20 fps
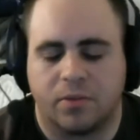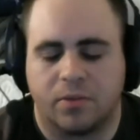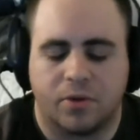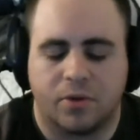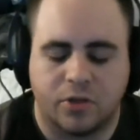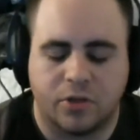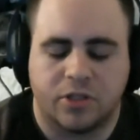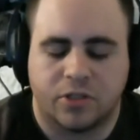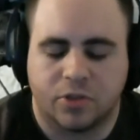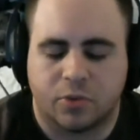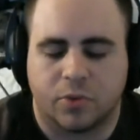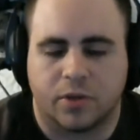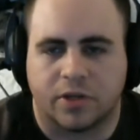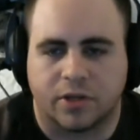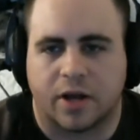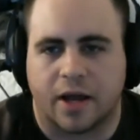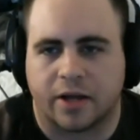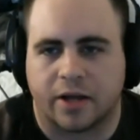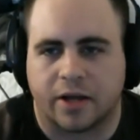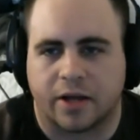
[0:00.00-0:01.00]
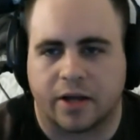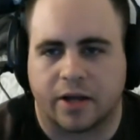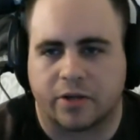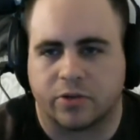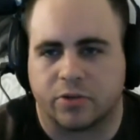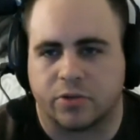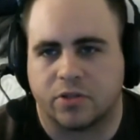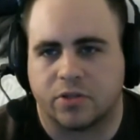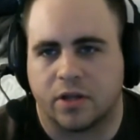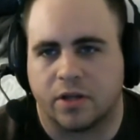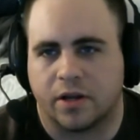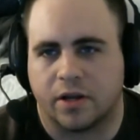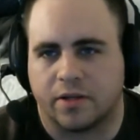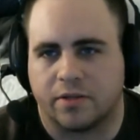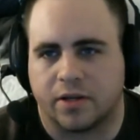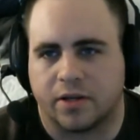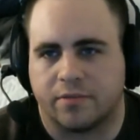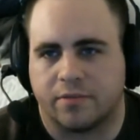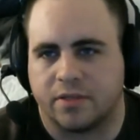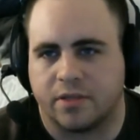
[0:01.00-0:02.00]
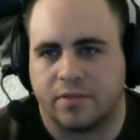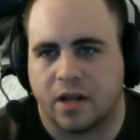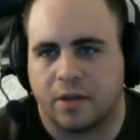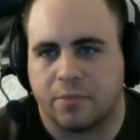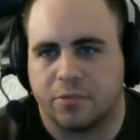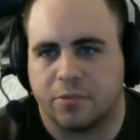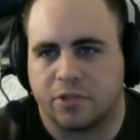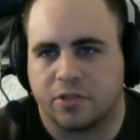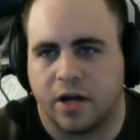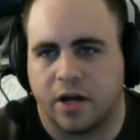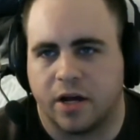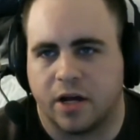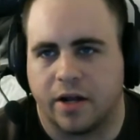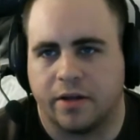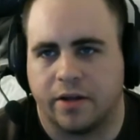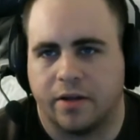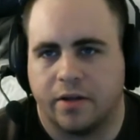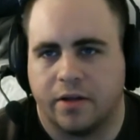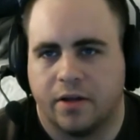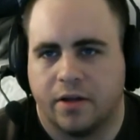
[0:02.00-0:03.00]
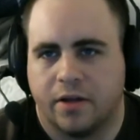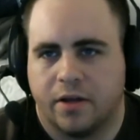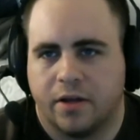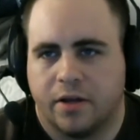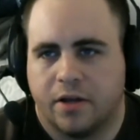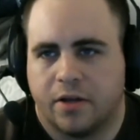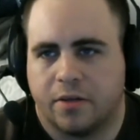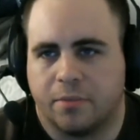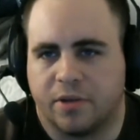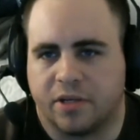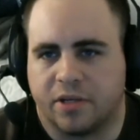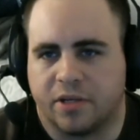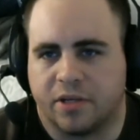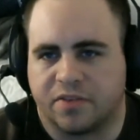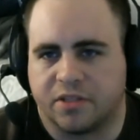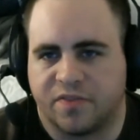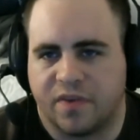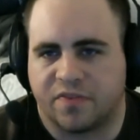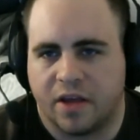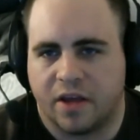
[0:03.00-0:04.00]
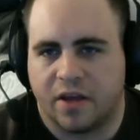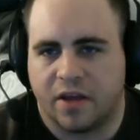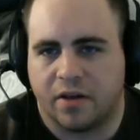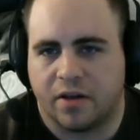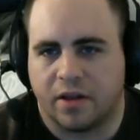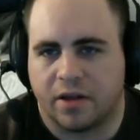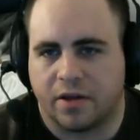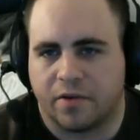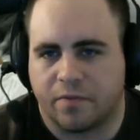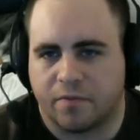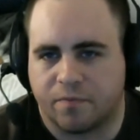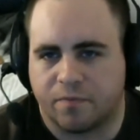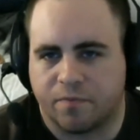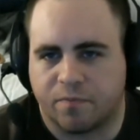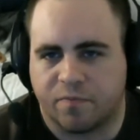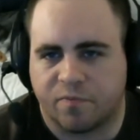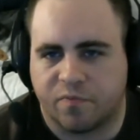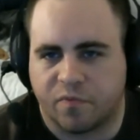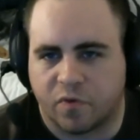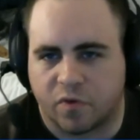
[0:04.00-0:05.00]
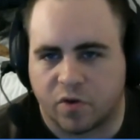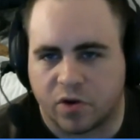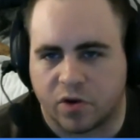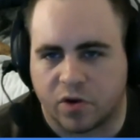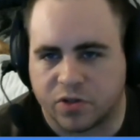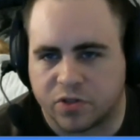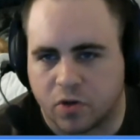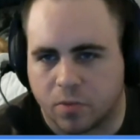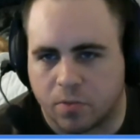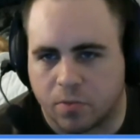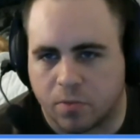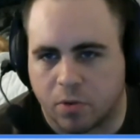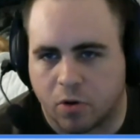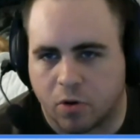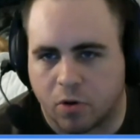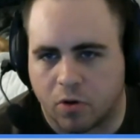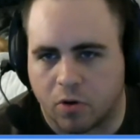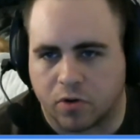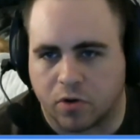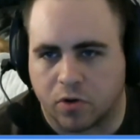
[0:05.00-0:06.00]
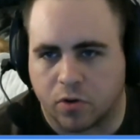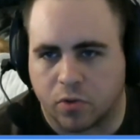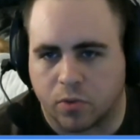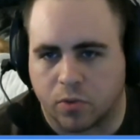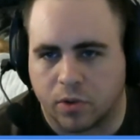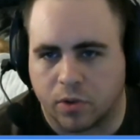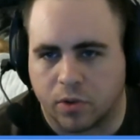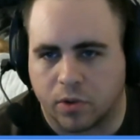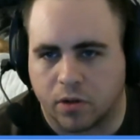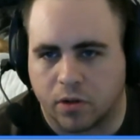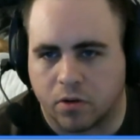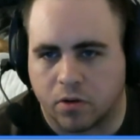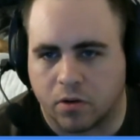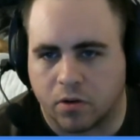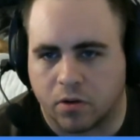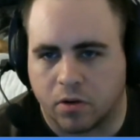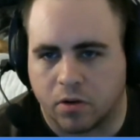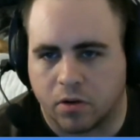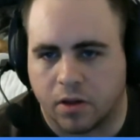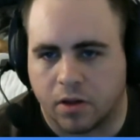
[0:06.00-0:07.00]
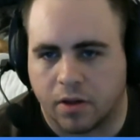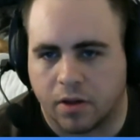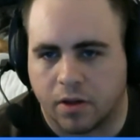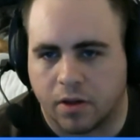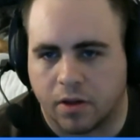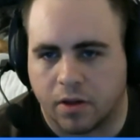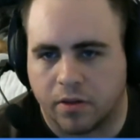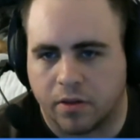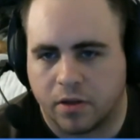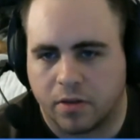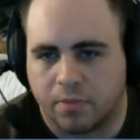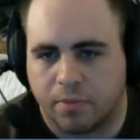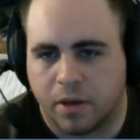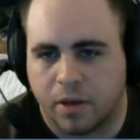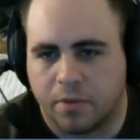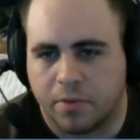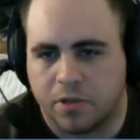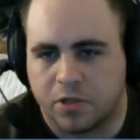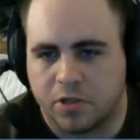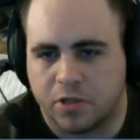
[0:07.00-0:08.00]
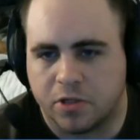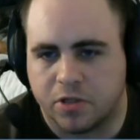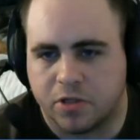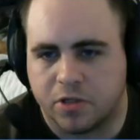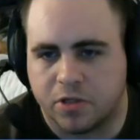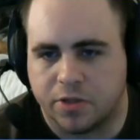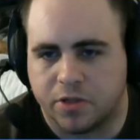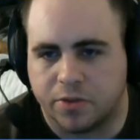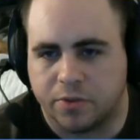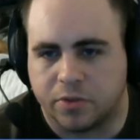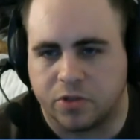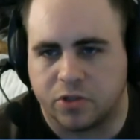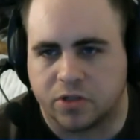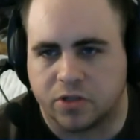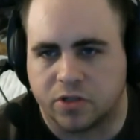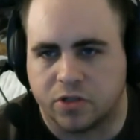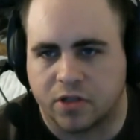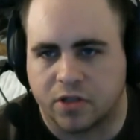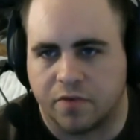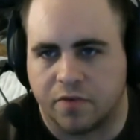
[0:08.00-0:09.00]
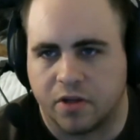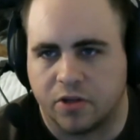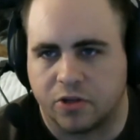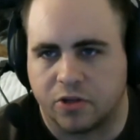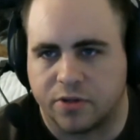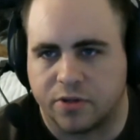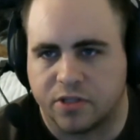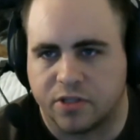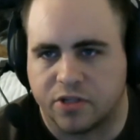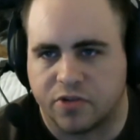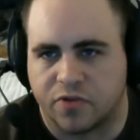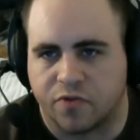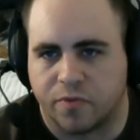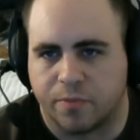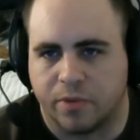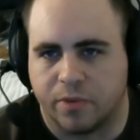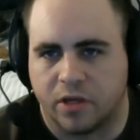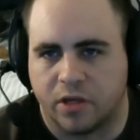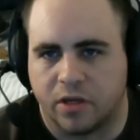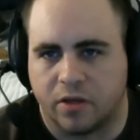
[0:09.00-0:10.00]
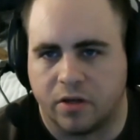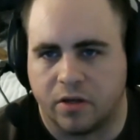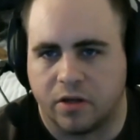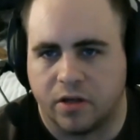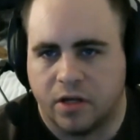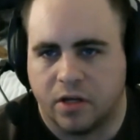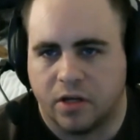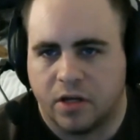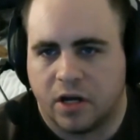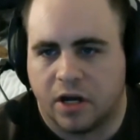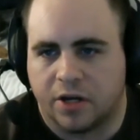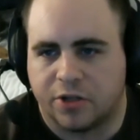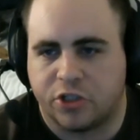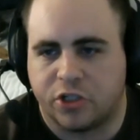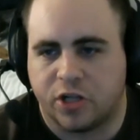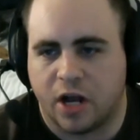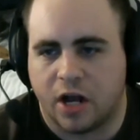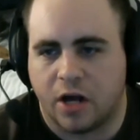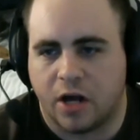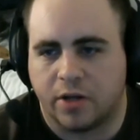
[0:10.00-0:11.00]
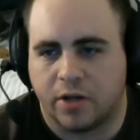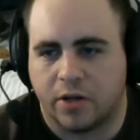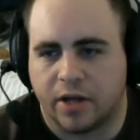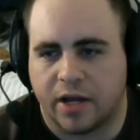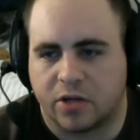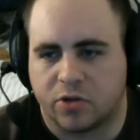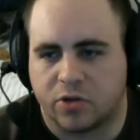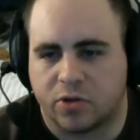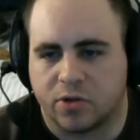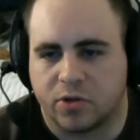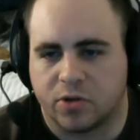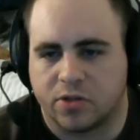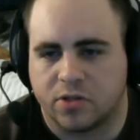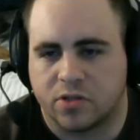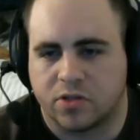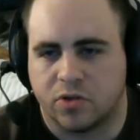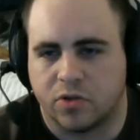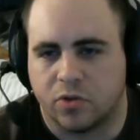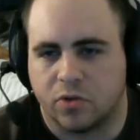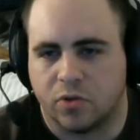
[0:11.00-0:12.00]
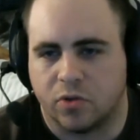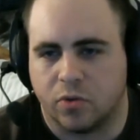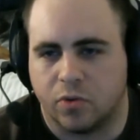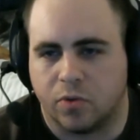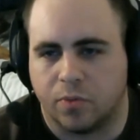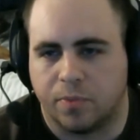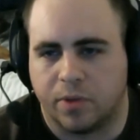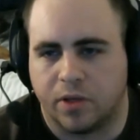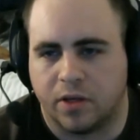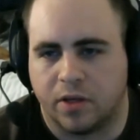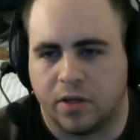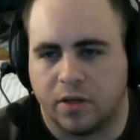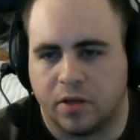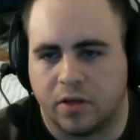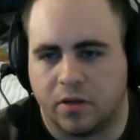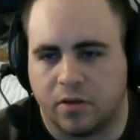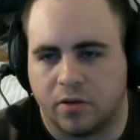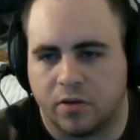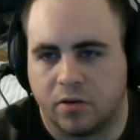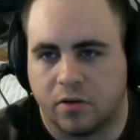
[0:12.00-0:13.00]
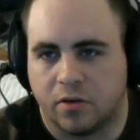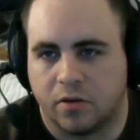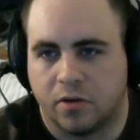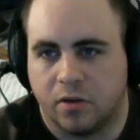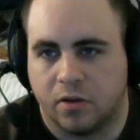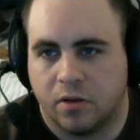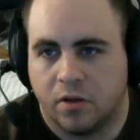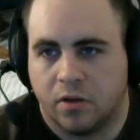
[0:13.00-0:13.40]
She's a really good actress. Not, I'm just not the biggest fan. Like for a certain part of her career, and maybe she was just kind of in transition from being a child actress to being